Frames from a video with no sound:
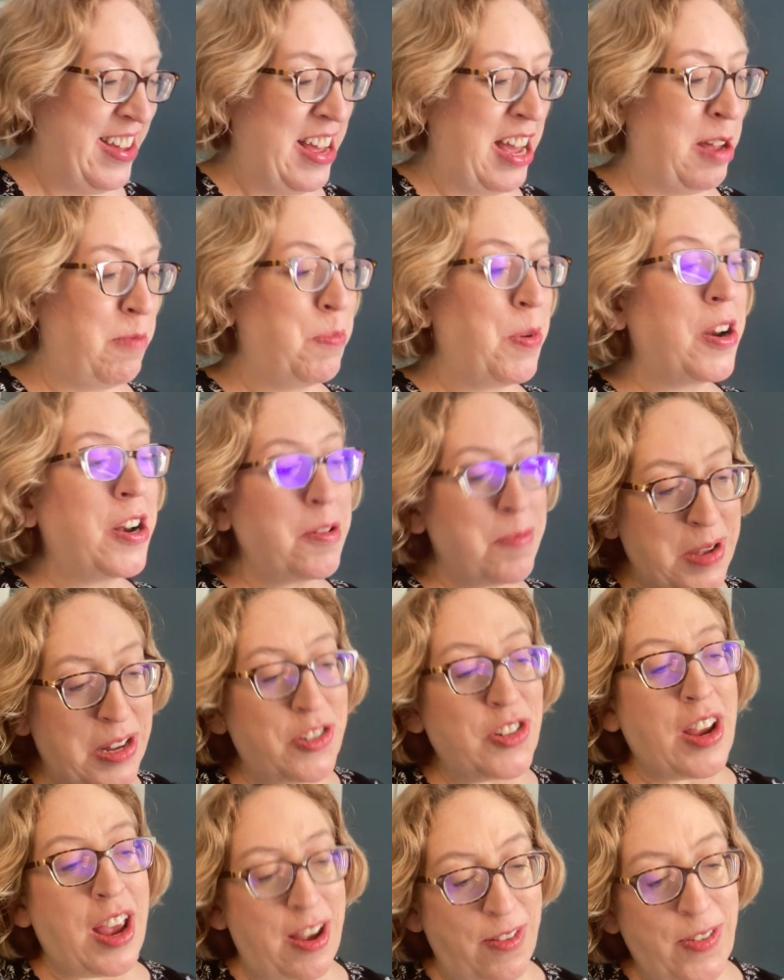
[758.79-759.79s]
And pretty
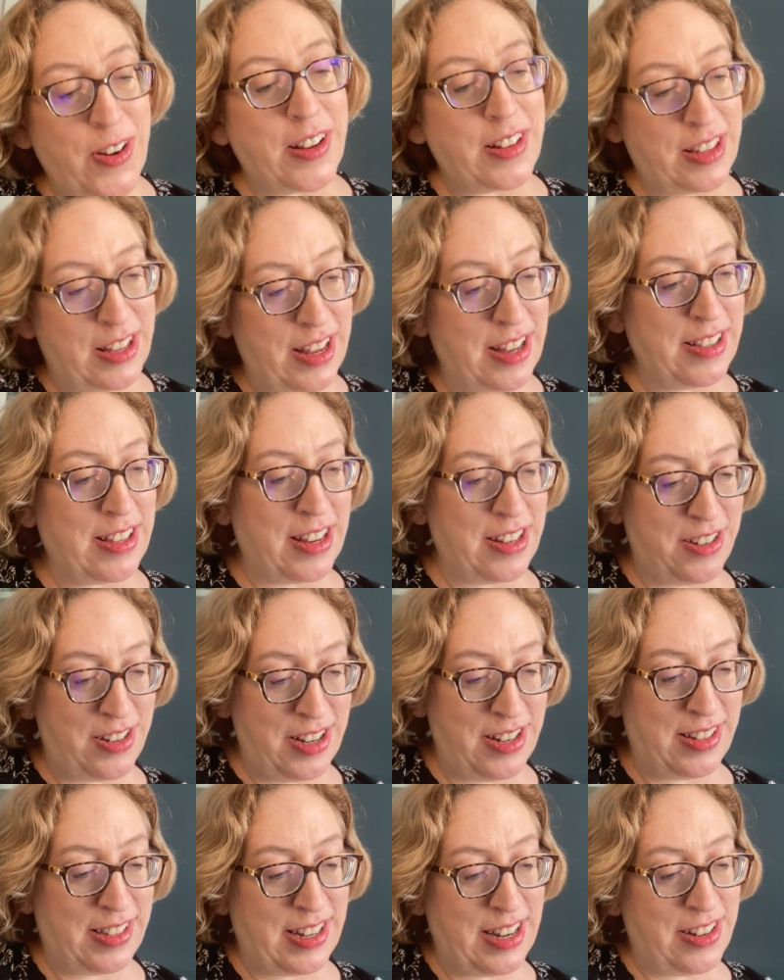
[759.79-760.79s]
much everything that
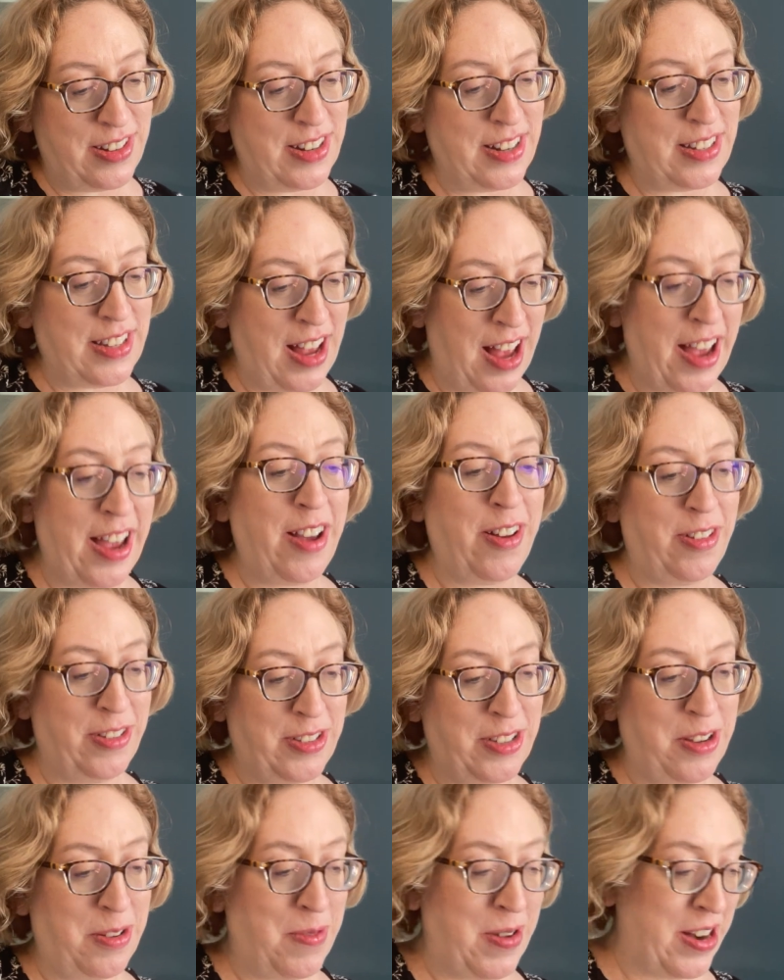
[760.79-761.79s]
she stitches, I
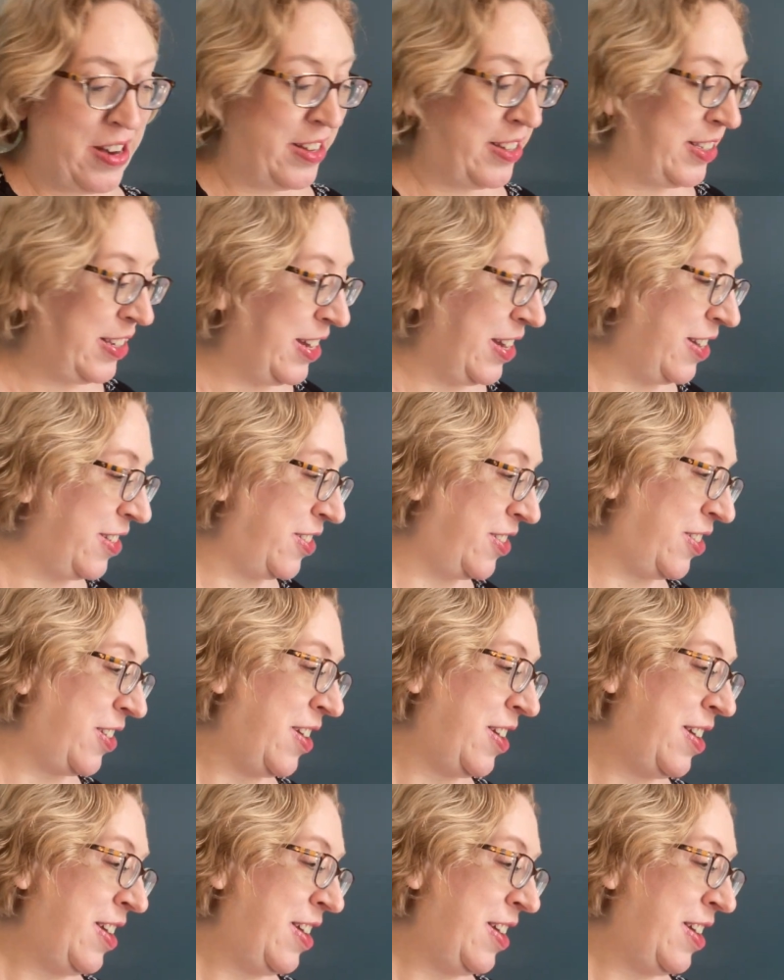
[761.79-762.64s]
also want to stitch.